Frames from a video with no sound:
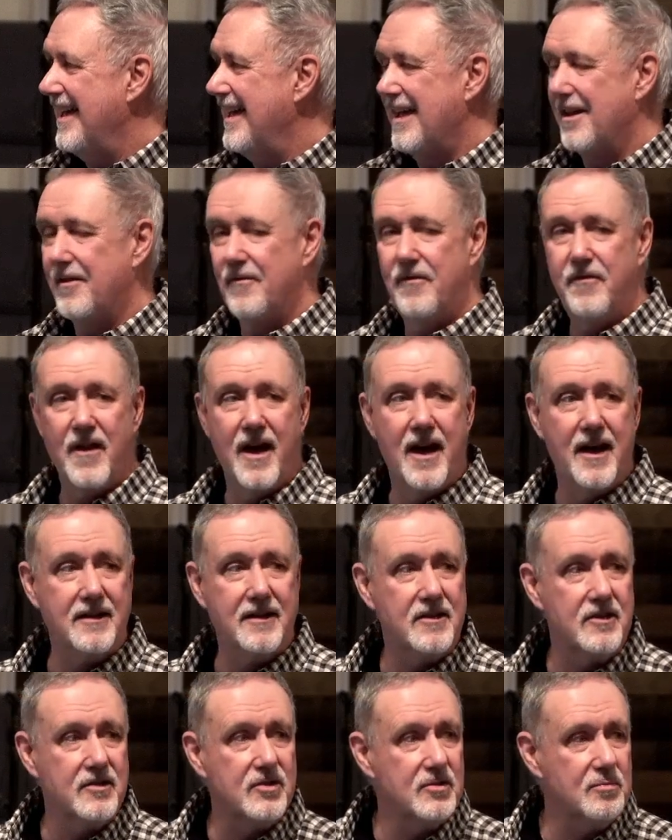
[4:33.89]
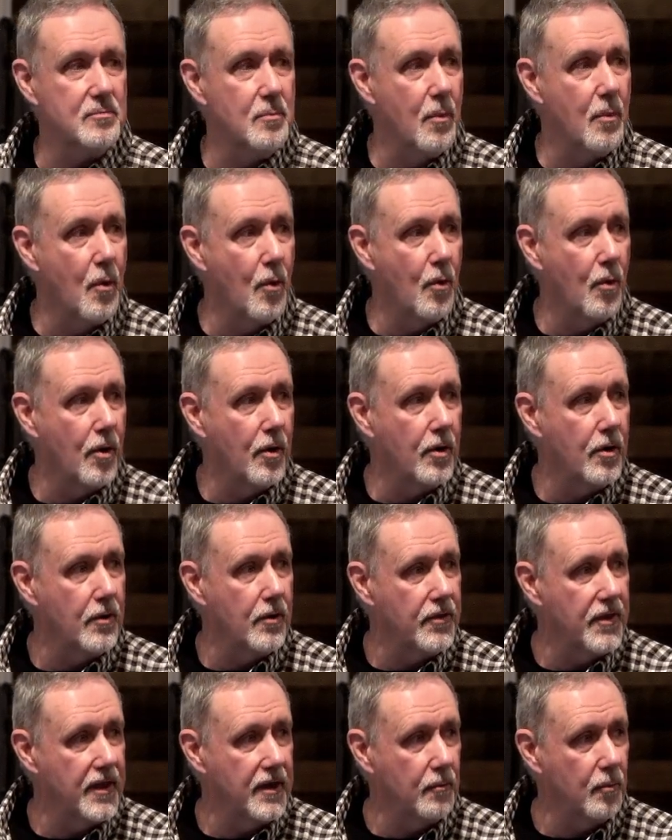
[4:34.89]
In fact, it's more
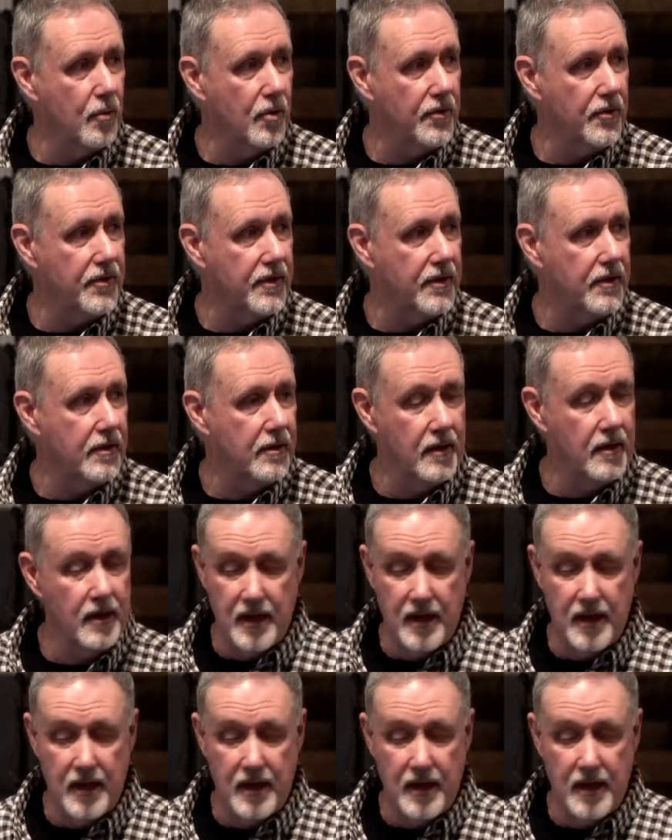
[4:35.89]
than worth it.